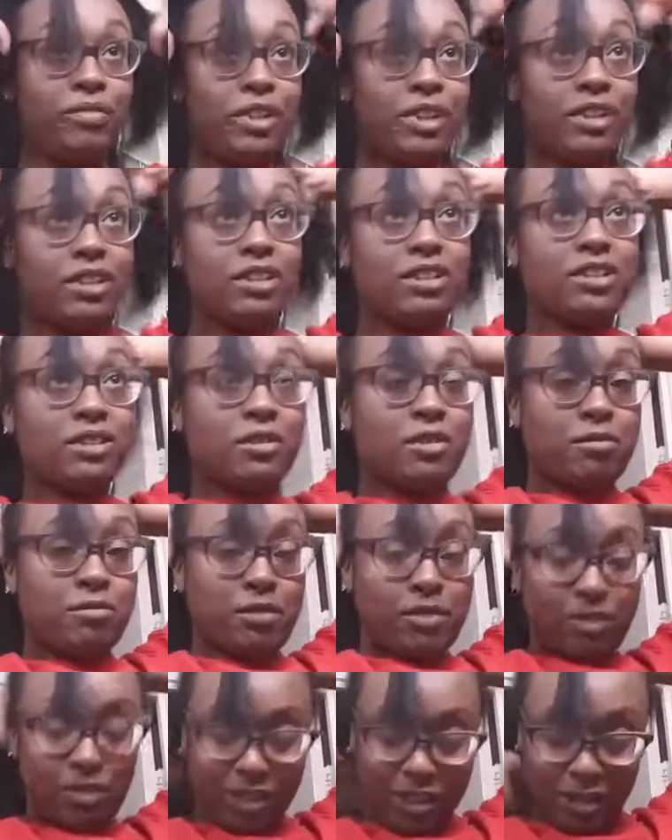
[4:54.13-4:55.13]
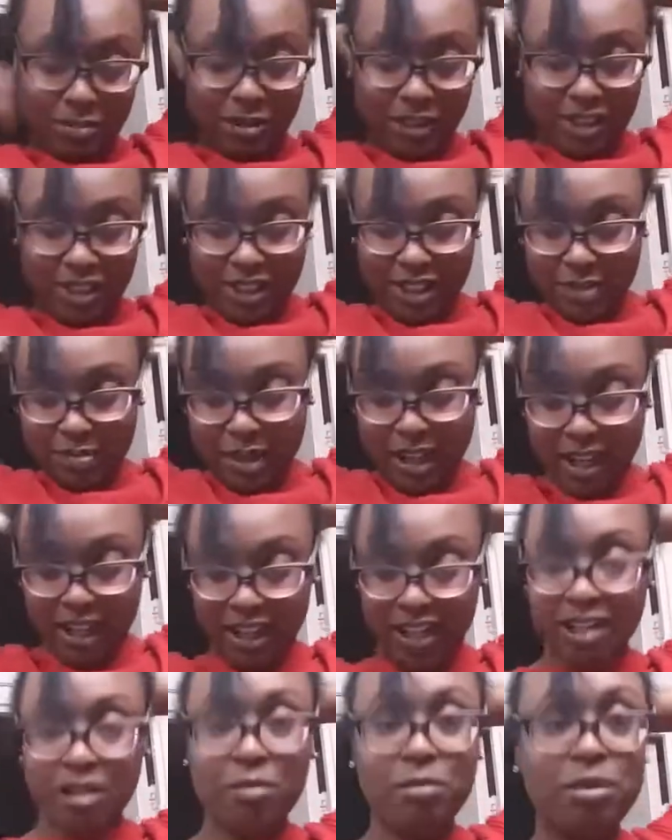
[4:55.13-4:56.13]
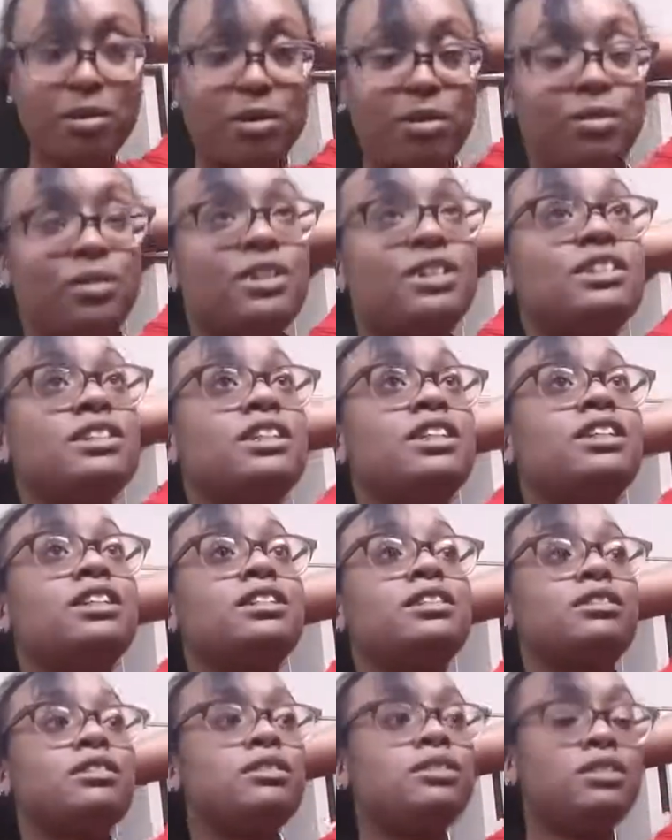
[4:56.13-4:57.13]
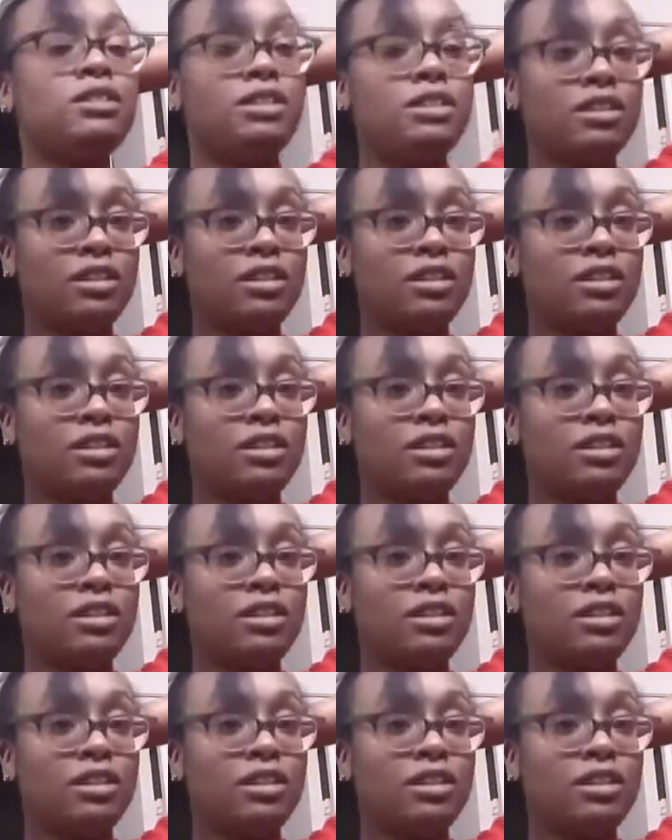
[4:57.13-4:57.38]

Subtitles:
So what I'm gonna do is put this back in a ponytail.